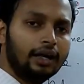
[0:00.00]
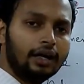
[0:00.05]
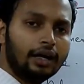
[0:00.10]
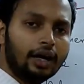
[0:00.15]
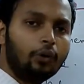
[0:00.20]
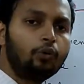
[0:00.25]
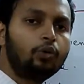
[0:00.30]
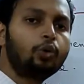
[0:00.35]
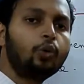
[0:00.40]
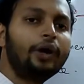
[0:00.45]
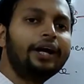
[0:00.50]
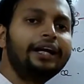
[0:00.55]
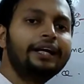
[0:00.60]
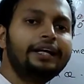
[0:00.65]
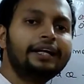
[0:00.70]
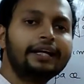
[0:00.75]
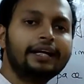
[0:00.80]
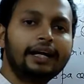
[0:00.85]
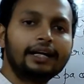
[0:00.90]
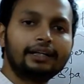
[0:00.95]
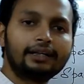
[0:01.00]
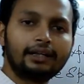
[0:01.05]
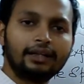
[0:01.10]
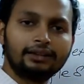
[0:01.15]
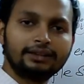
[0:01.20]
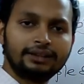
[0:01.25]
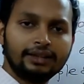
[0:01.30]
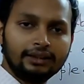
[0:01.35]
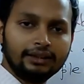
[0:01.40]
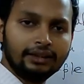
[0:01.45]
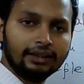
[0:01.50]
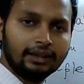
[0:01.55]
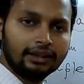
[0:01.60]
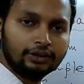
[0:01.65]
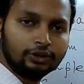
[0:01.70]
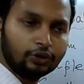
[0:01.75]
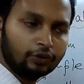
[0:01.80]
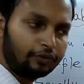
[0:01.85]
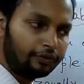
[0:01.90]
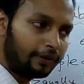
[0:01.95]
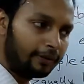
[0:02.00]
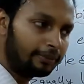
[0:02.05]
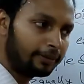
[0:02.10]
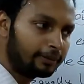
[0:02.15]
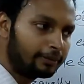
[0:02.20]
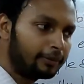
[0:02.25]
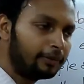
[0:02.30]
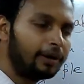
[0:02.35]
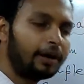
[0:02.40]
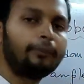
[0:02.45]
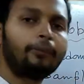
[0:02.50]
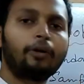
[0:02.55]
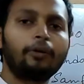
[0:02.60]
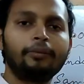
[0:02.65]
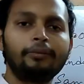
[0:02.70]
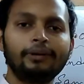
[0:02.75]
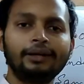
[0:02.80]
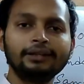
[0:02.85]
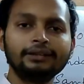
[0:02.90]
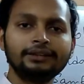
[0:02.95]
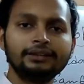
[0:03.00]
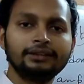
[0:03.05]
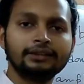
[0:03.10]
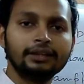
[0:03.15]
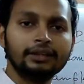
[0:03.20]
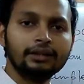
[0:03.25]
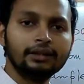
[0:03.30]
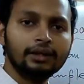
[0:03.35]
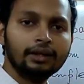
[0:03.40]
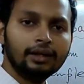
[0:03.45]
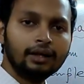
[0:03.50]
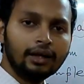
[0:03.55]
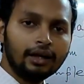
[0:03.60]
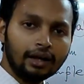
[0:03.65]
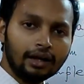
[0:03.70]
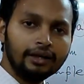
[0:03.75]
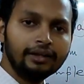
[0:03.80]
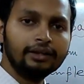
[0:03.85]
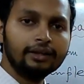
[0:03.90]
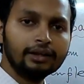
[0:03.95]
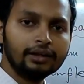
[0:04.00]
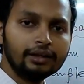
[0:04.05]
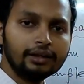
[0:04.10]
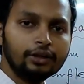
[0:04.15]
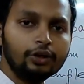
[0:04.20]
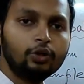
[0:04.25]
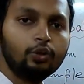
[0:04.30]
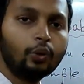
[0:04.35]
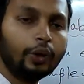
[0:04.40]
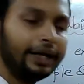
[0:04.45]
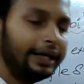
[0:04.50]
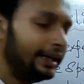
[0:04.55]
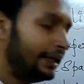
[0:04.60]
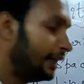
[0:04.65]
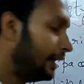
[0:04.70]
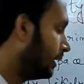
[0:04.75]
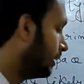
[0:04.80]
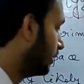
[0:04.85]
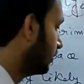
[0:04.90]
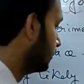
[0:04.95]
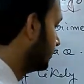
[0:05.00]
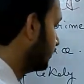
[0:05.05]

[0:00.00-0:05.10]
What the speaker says: Now 20 red cards are there. So favorable number of events are here 20.